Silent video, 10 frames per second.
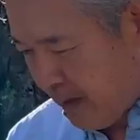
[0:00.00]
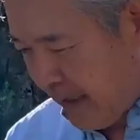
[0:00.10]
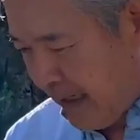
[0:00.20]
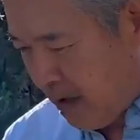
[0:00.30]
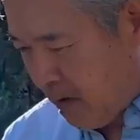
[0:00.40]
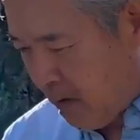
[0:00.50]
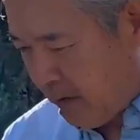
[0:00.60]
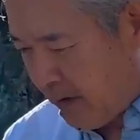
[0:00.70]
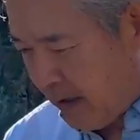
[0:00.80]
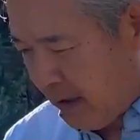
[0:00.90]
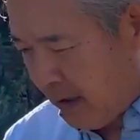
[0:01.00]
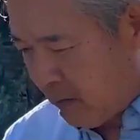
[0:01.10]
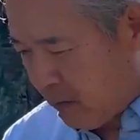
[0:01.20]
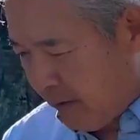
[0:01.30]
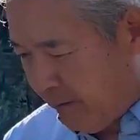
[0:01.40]
how the
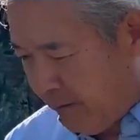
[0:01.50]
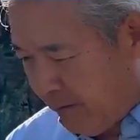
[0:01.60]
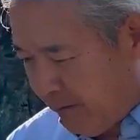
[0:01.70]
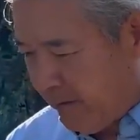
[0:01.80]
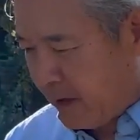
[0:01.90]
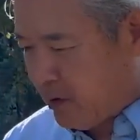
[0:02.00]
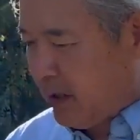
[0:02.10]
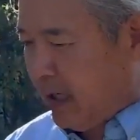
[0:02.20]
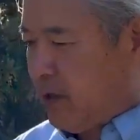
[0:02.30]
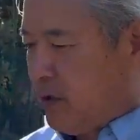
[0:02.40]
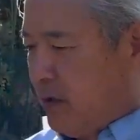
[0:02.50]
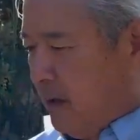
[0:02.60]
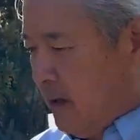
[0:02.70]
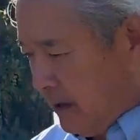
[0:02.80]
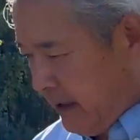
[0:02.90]
reef vegetation
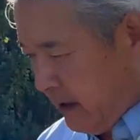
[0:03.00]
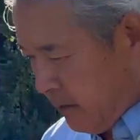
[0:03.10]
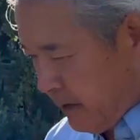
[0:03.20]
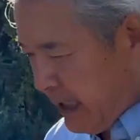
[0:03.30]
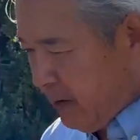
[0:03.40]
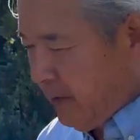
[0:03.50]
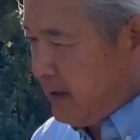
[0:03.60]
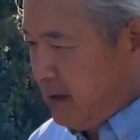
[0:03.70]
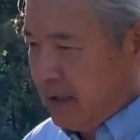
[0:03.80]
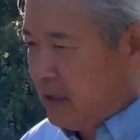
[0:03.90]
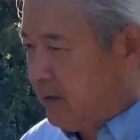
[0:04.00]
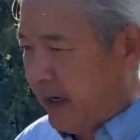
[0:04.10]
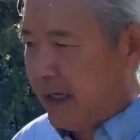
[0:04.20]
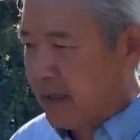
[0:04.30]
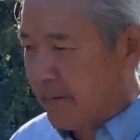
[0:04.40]
along California highways is just
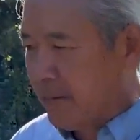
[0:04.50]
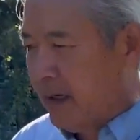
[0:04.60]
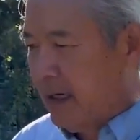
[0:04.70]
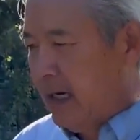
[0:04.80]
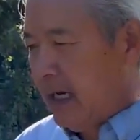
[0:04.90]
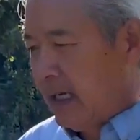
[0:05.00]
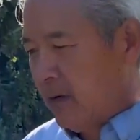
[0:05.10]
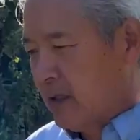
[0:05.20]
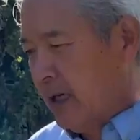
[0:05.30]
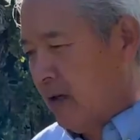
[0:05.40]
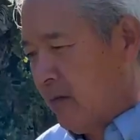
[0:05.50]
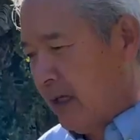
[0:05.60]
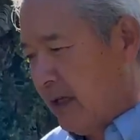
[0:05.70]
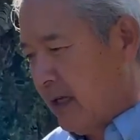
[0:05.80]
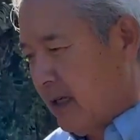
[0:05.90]
failing. And he was telling me
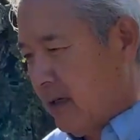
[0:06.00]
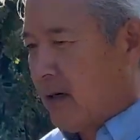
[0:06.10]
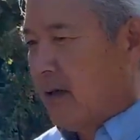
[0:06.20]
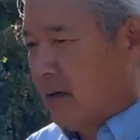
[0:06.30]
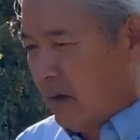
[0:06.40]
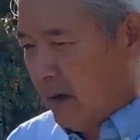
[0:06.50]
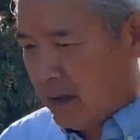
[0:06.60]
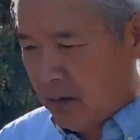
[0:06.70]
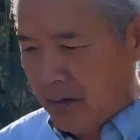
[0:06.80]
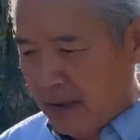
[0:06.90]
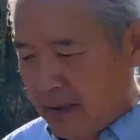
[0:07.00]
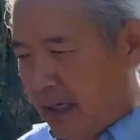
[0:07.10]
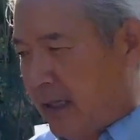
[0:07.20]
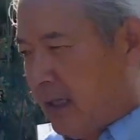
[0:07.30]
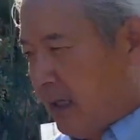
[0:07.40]
that, or in the article, they
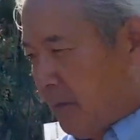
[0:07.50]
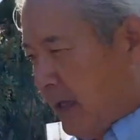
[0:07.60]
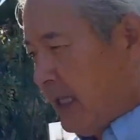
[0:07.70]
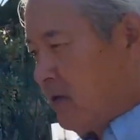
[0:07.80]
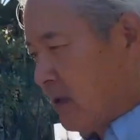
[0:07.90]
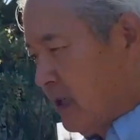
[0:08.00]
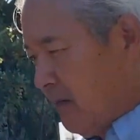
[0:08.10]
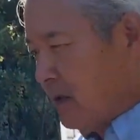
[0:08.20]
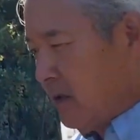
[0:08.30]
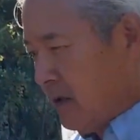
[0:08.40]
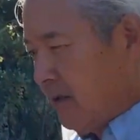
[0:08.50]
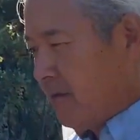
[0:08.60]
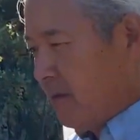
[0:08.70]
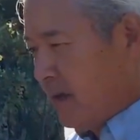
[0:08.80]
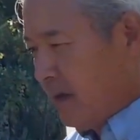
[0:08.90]
said the plants are coming to them
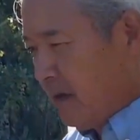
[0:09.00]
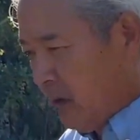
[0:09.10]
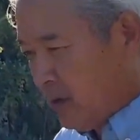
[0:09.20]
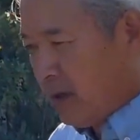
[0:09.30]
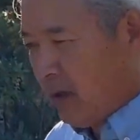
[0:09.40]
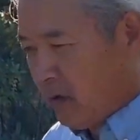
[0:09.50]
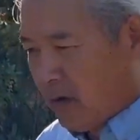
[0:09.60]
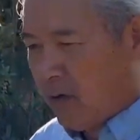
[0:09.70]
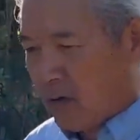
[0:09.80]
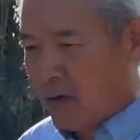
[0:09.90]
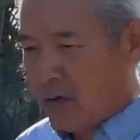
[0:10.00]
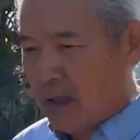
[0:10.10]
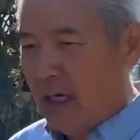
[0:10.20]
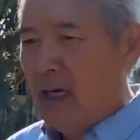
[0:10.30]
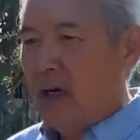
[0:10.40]
from the wholesale growers
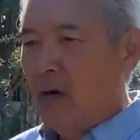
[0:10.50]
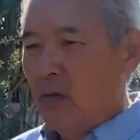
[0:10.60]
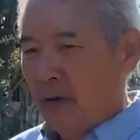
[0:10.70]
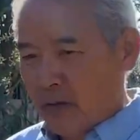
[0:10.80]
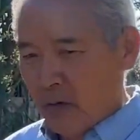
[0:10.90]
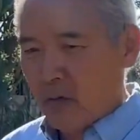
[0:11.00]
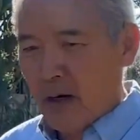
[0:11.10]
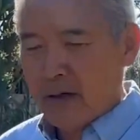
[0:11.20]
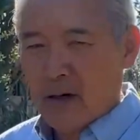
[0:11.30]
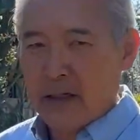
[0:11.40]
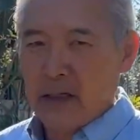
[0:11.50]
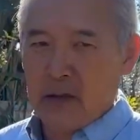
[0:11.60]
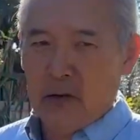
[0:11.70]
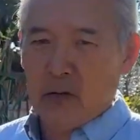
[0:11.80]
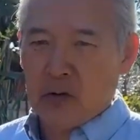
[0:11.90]
with root rot already on the
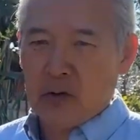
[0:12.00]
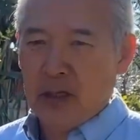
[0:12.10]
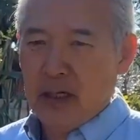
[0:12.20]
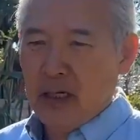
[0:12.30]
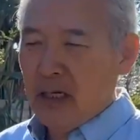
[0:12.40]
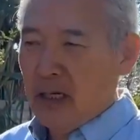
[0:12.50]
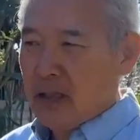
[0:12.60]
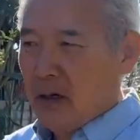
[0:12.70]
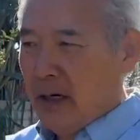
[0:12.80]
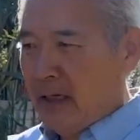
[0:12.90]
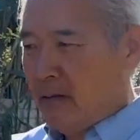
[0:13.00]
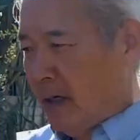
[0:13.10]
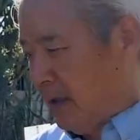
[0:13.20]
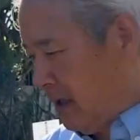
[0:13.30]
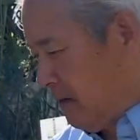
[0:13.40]
roots. So I
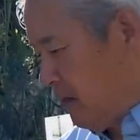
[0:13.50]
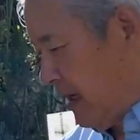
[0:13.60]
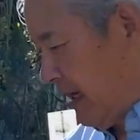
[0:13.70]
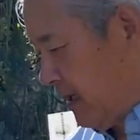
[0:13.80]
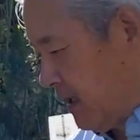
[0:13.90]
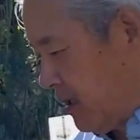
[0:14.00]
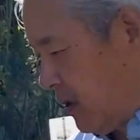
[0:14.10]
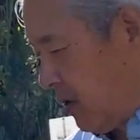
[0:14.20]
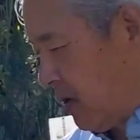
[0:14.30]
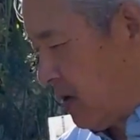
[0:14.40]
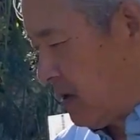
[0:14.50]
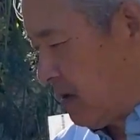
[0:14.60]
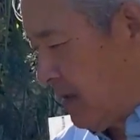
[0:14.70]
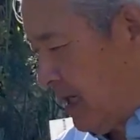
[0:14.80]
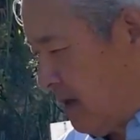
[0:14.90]
emailed him my concerns
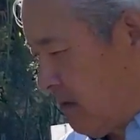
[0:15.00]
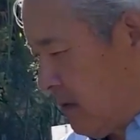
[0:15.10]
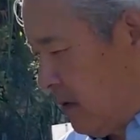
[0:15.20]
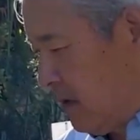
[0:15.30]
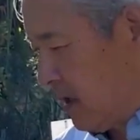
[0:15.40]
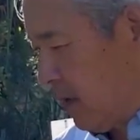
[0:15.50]
about using